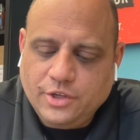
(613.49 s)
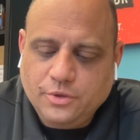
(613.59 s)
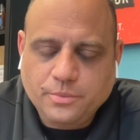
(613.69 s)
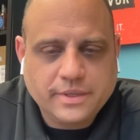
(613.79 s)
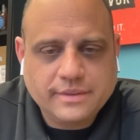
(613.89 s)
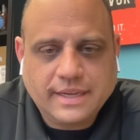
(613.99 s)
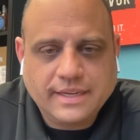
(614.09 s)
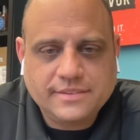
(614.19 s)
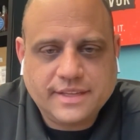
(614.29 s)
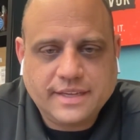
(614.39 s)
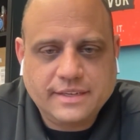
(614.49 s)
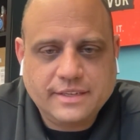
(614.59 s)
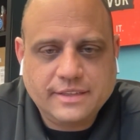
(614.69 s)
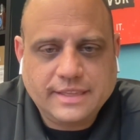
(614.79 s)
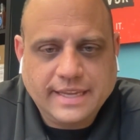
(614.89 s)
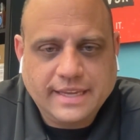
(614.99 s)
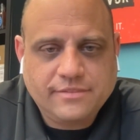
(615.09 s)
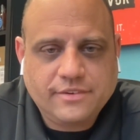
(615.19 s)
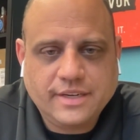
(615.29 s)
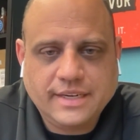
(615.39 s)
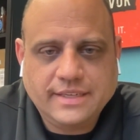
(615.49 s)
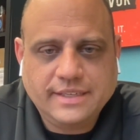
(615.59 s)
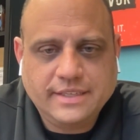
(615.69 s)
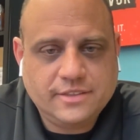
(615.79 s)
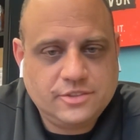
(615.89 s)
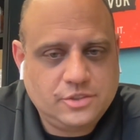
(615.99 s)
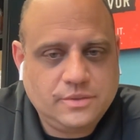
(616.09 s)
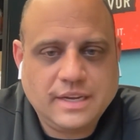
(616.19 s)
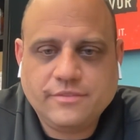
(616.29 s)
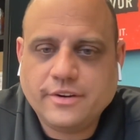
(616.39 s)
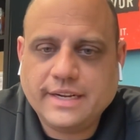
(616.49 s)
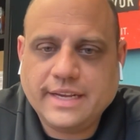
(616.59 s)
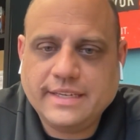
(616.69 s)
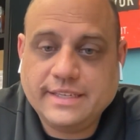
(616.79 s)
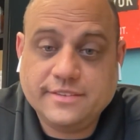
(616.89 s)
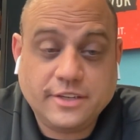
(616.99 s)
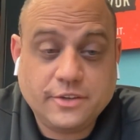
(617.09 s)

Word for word: you realize that they have great ideas, you have great ideas.